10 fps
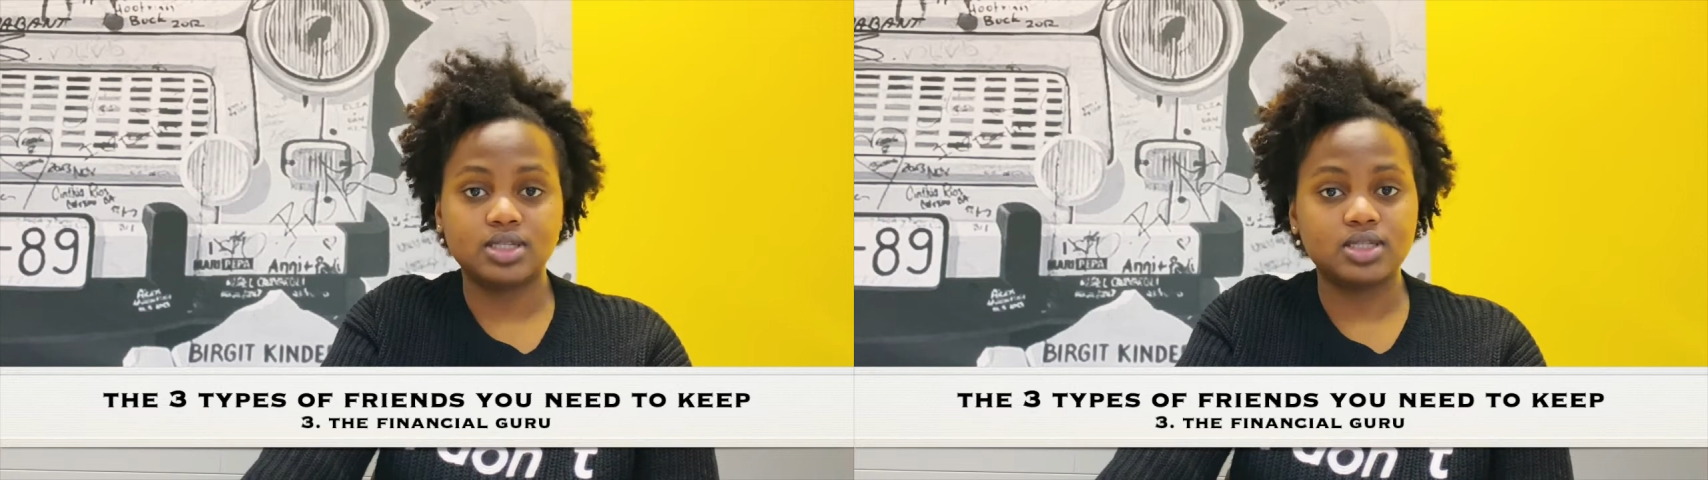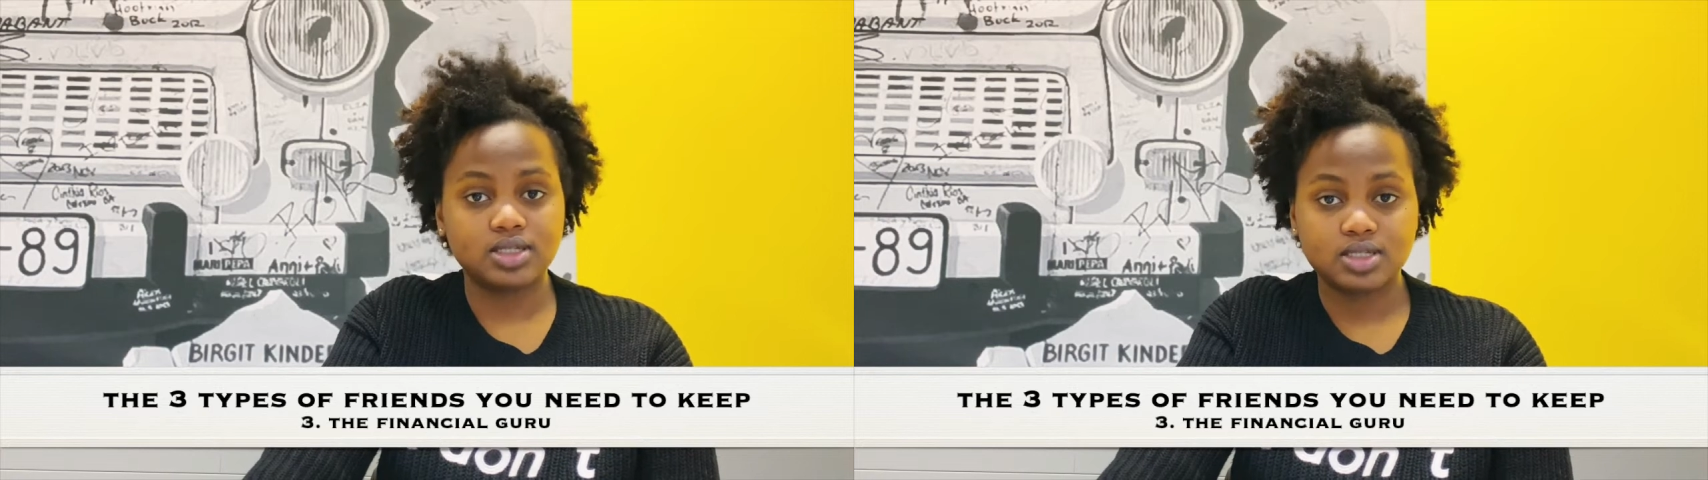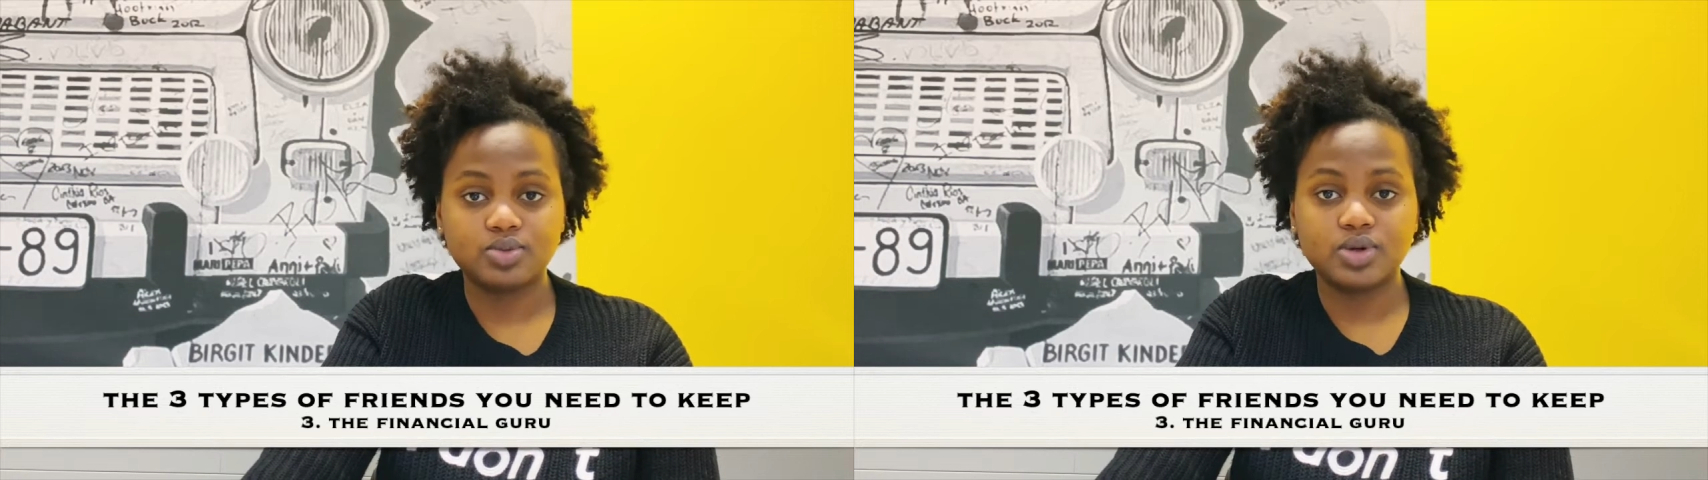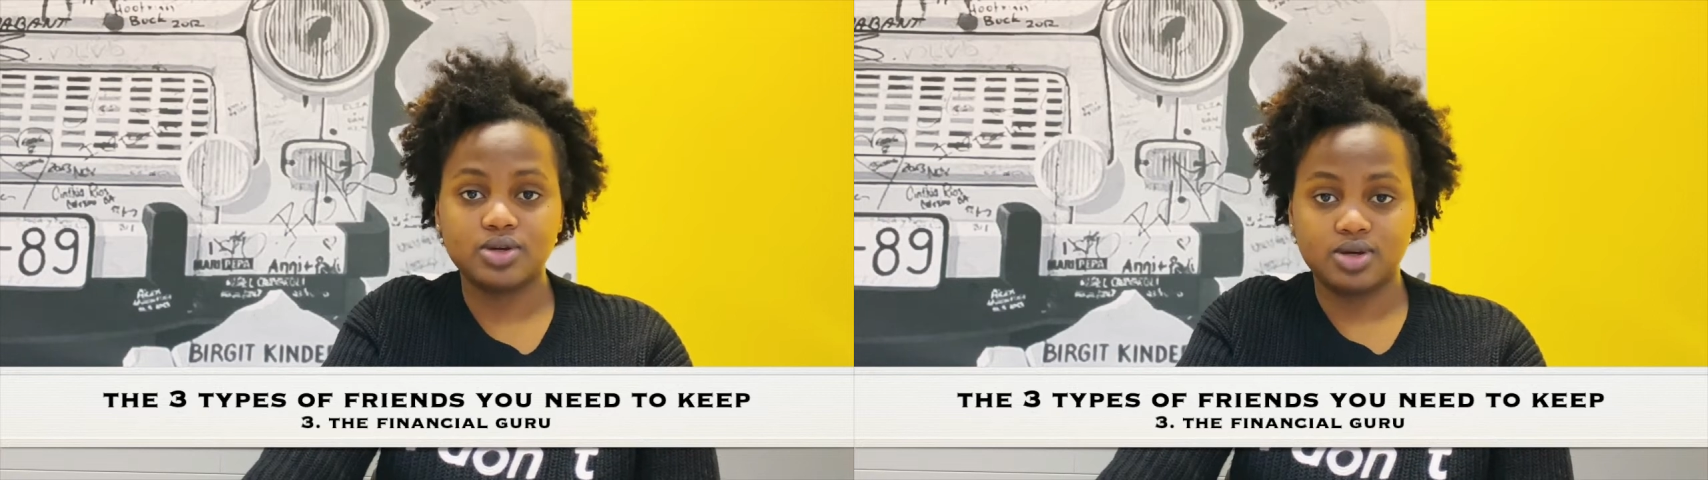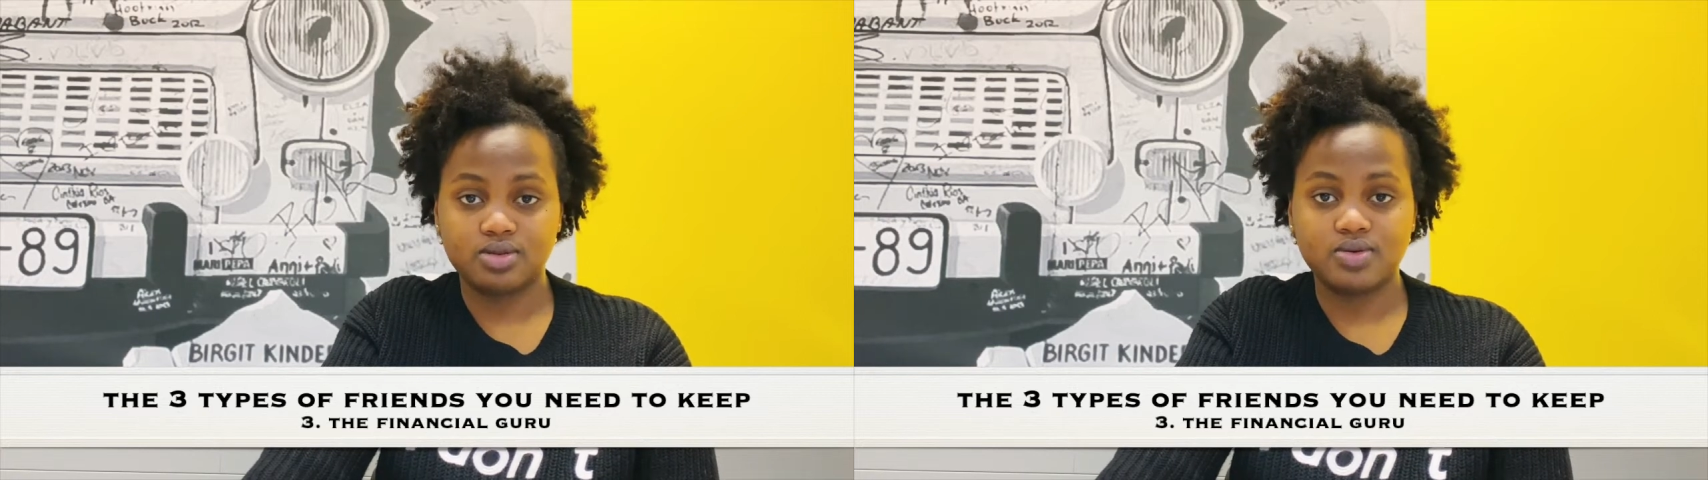this is where you
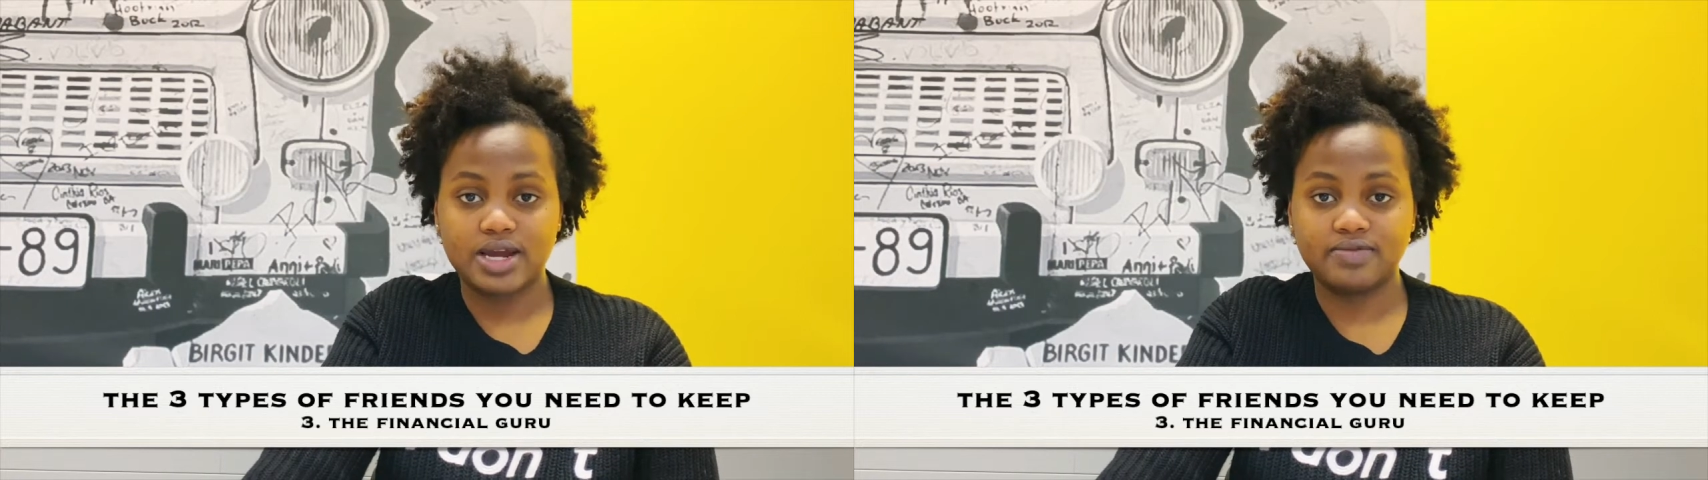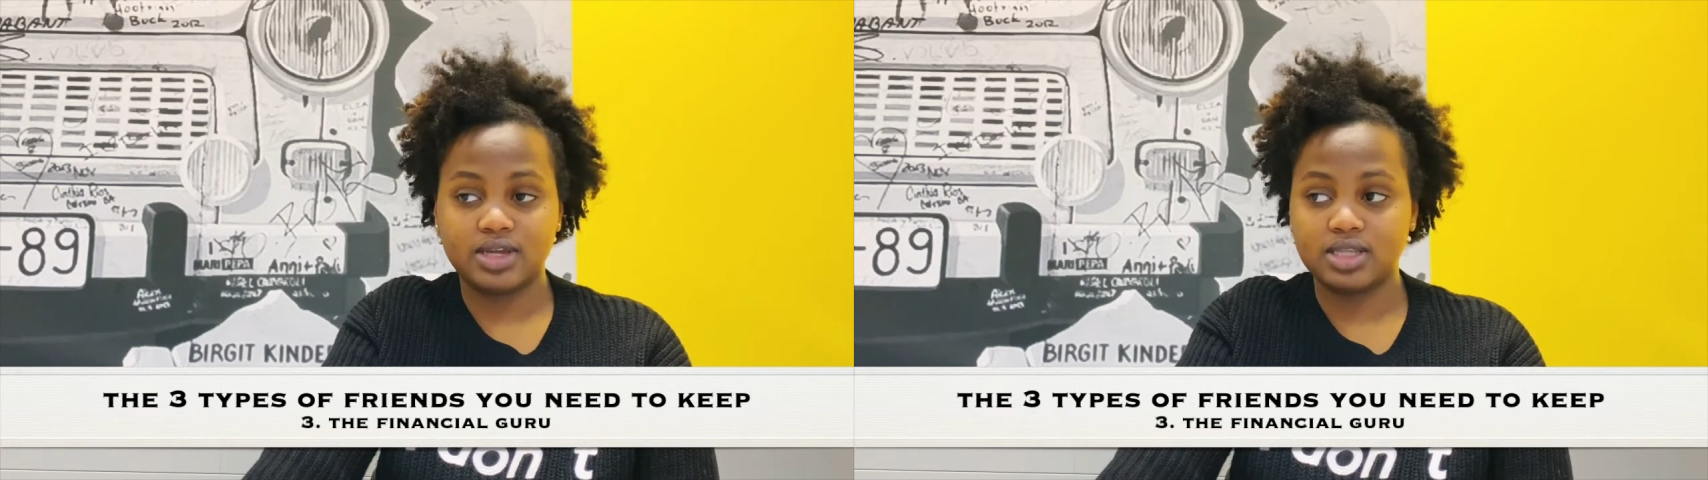can thrive in,